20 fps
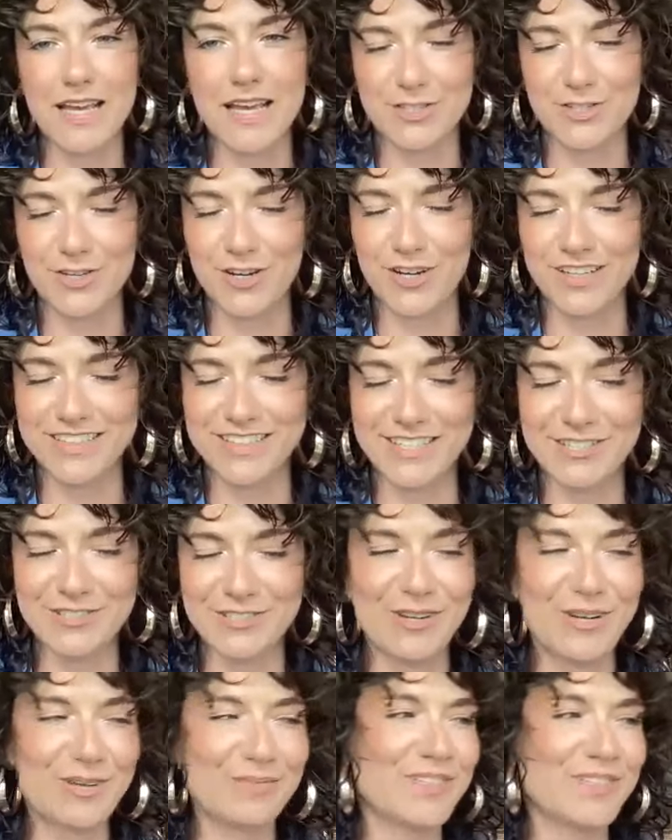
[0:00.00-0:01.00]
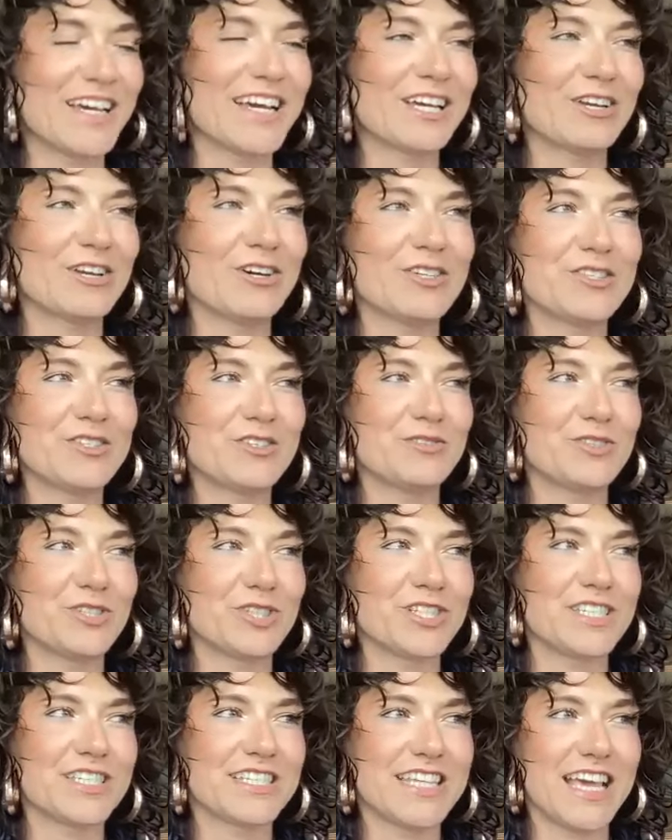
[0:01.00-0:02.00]
sorry to interrupt. I could also
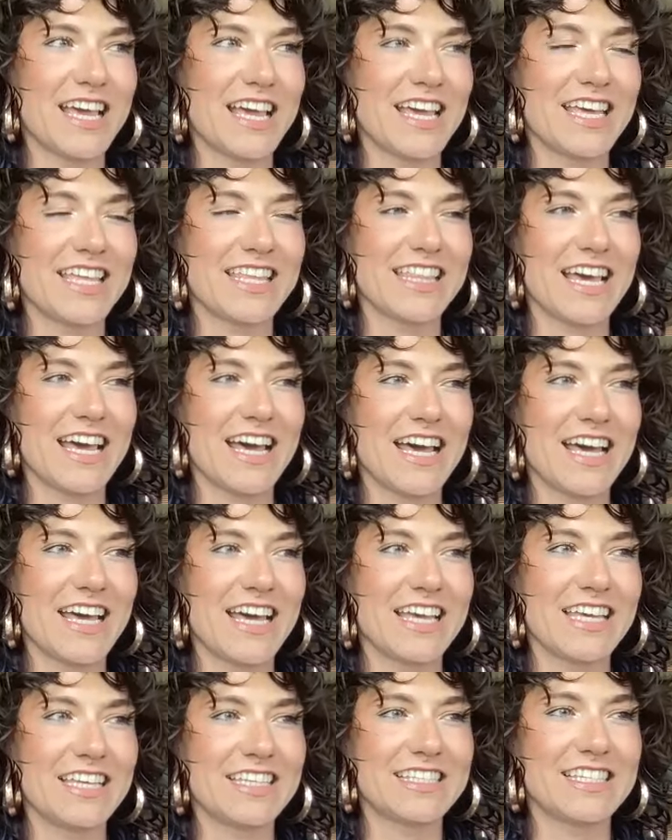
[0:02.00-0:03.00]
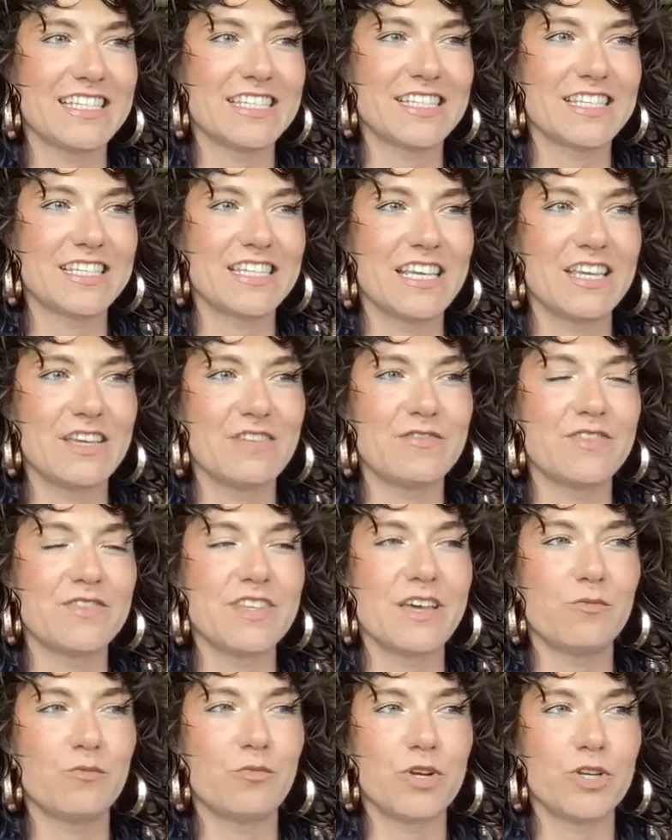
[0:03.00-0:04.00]
just say that it doesn't, if,
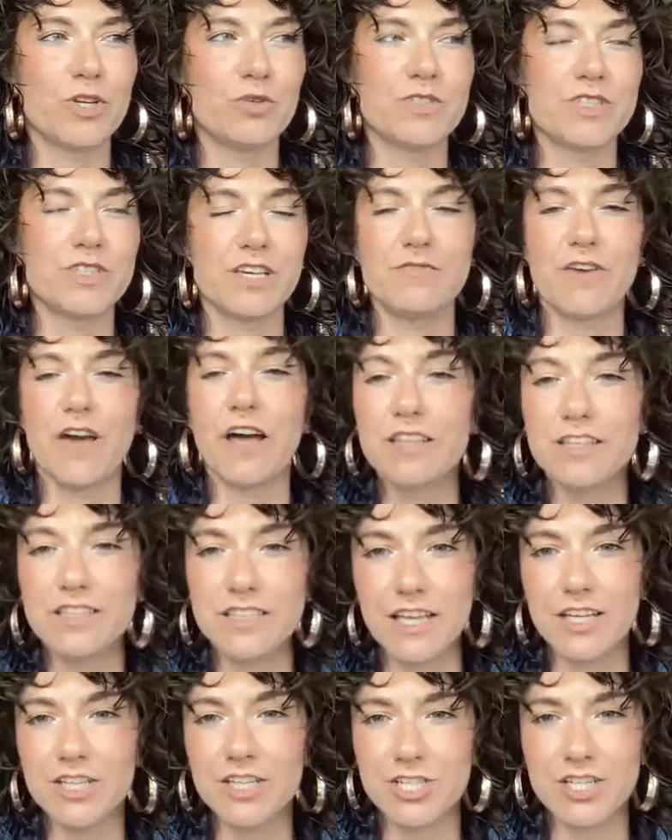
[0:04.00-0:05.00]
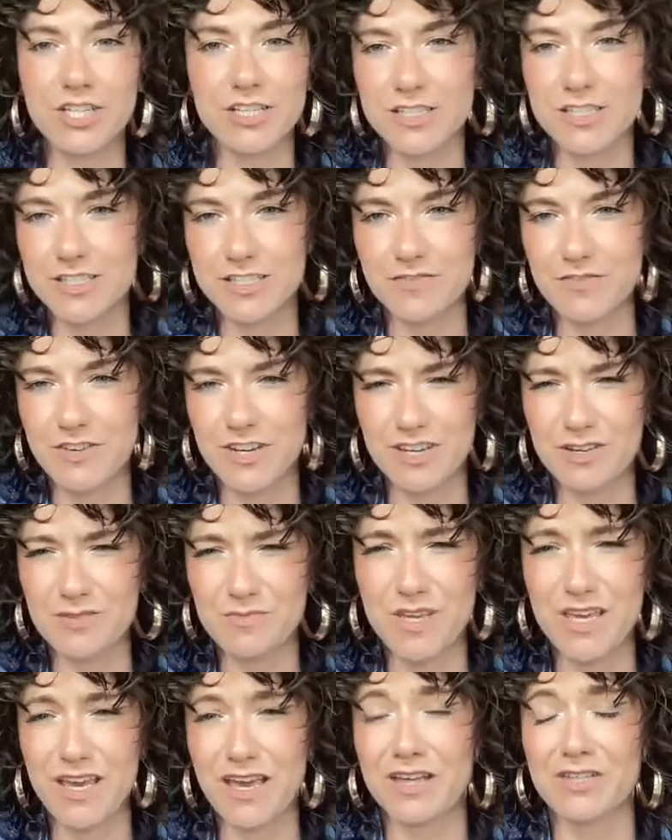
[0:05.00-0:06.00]
and when you say validation, it doesn't even need to
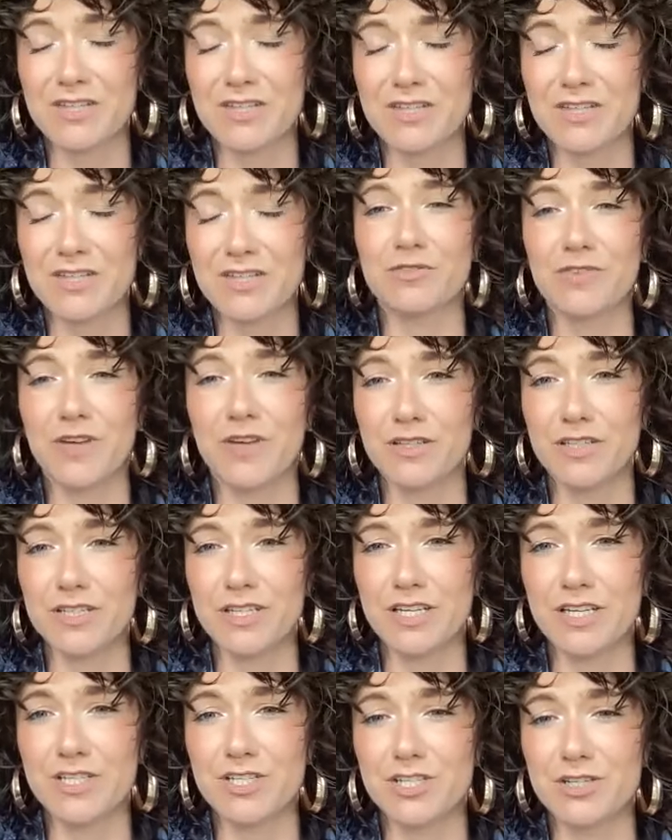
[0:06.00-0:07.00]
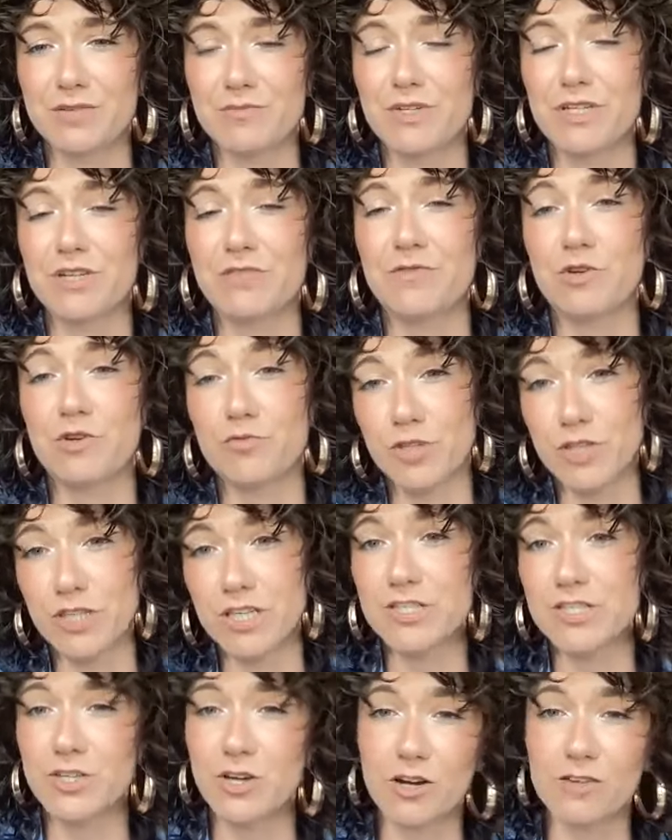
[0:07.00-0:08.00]
be external validation. But if you
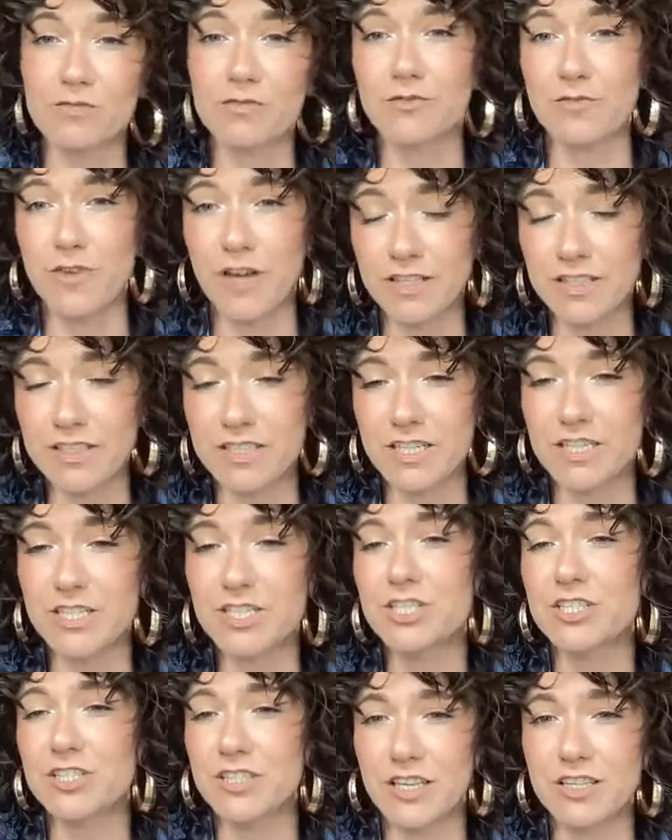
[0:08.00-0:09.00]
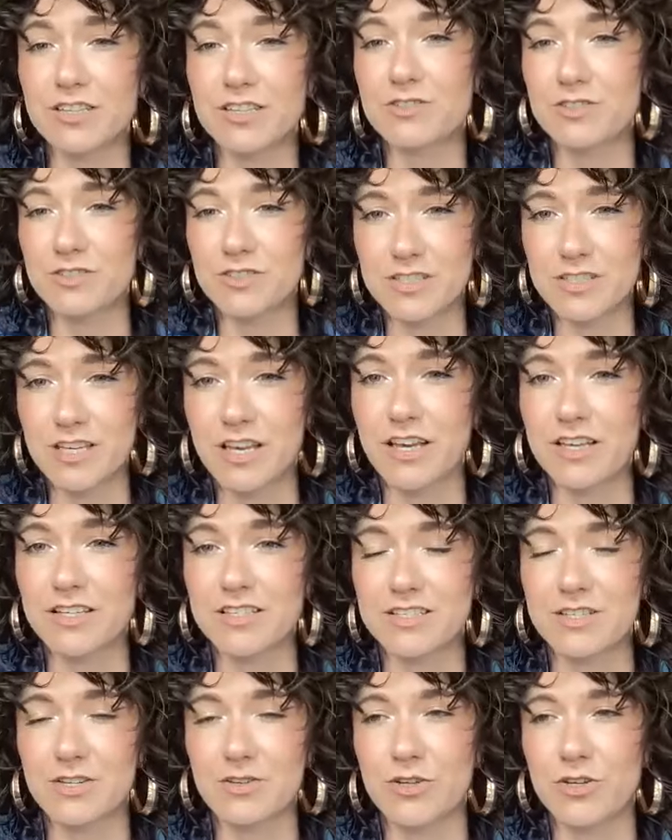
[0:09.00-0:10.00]
release art for validation, the answer is
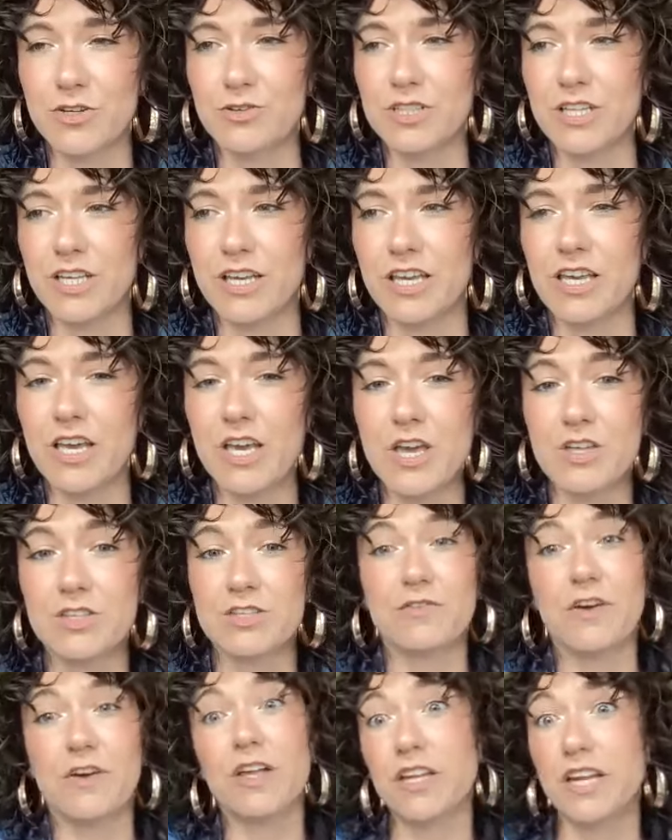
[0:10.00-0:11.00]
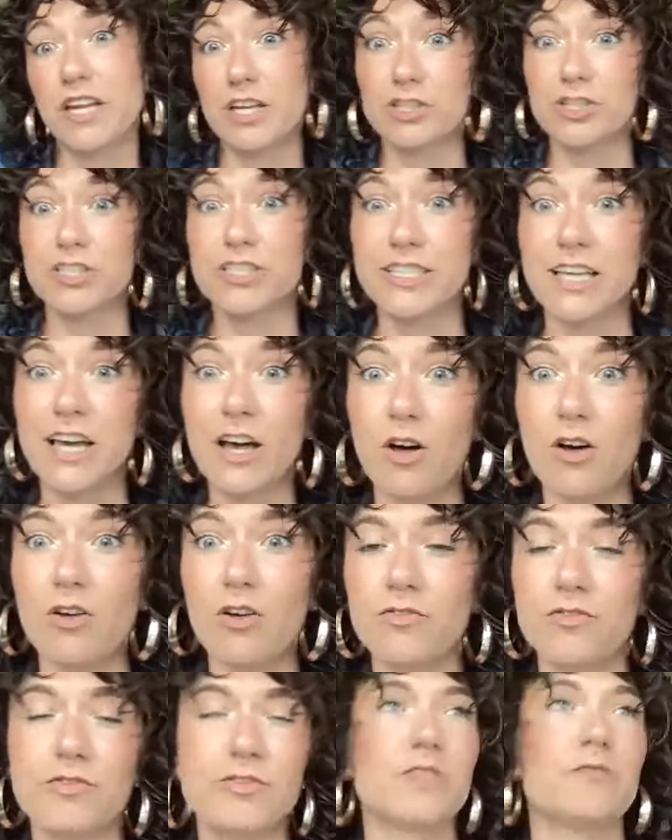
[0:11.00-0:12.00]
yes, you know, like to validate
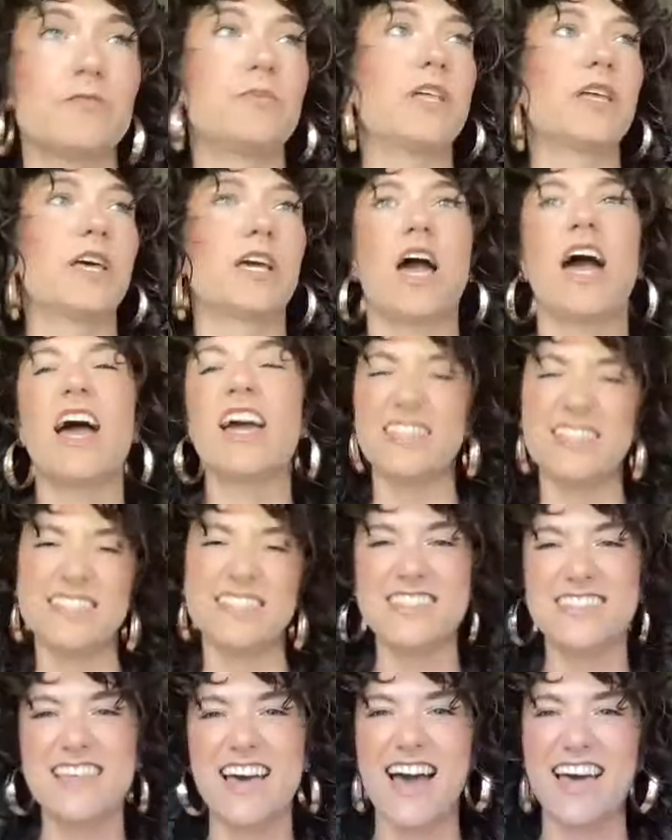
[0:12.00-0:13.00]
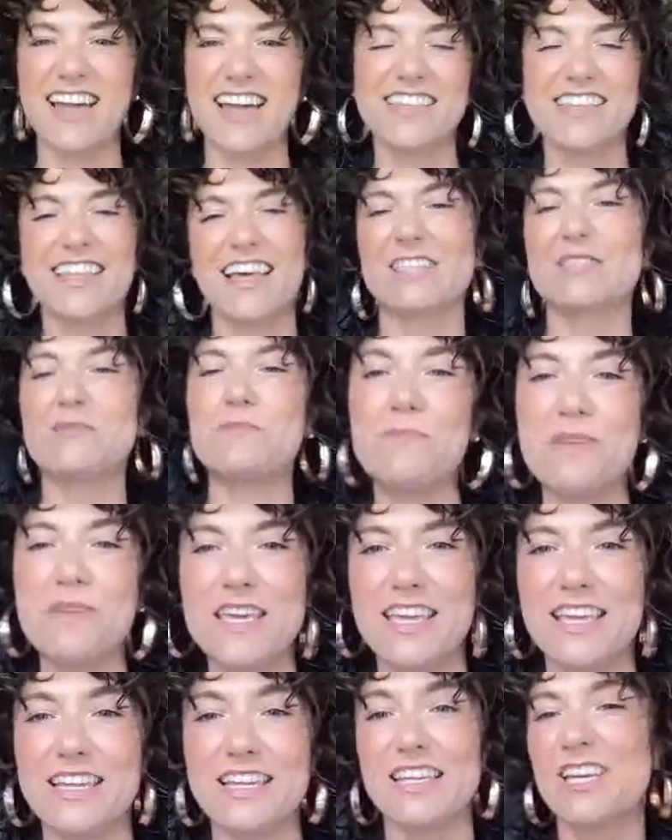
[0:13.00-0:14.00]
yourself, to be like, I did that and that's
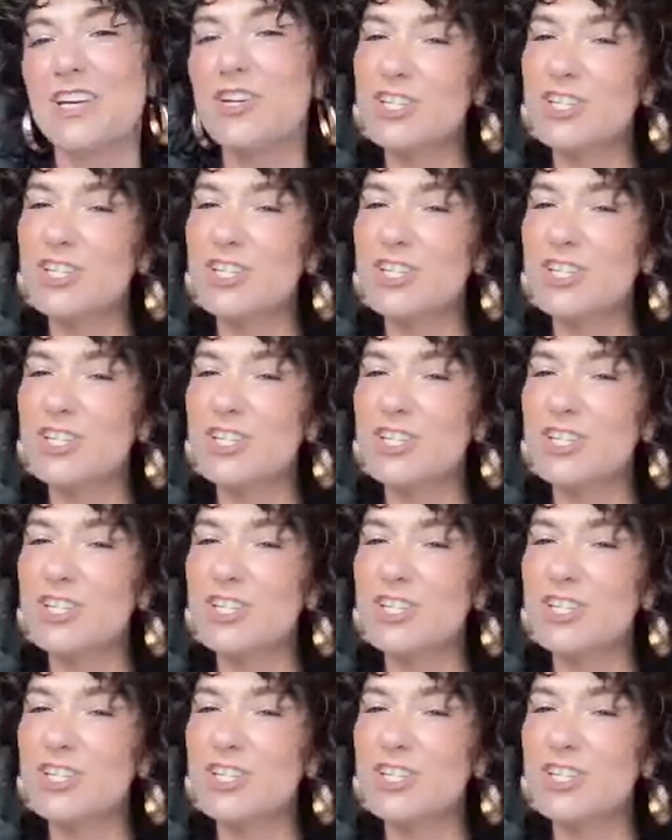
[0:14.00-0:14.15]
me and